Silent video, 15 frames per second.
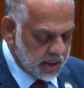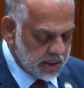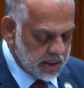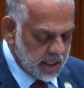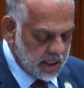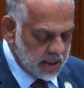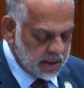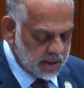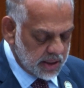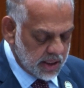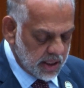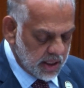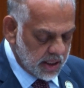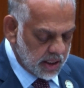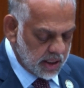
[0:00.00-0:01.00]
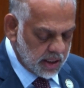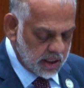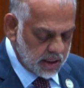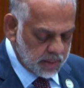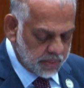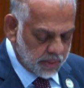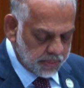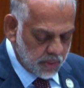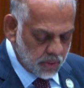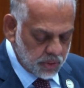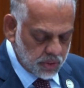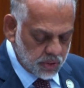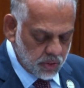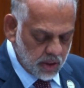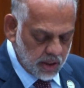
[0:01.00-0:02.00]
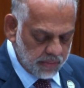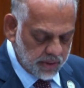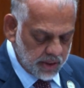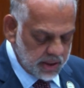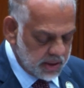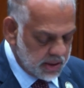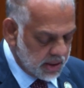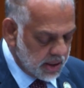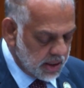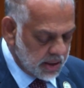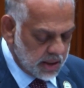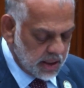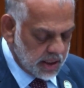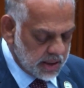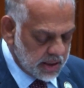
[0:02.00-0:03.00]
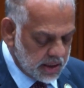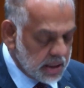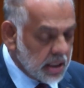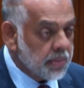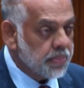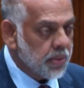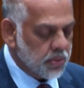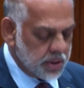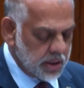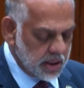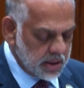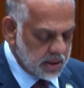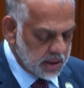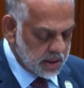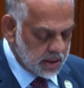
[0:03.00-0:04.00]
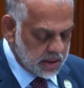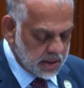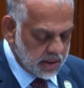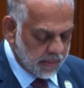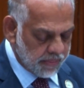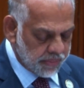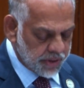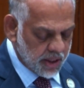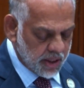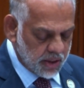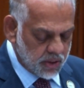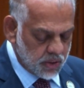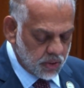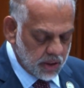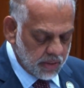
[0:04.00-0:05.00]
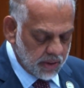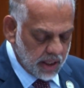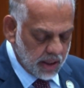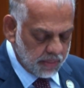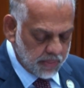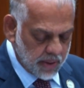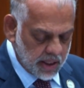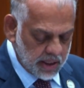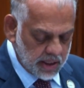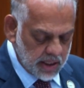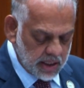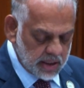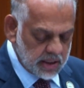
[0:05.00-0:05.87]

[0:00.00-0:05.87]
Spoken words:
As such, it is proposed to leverage the existing processes to develop a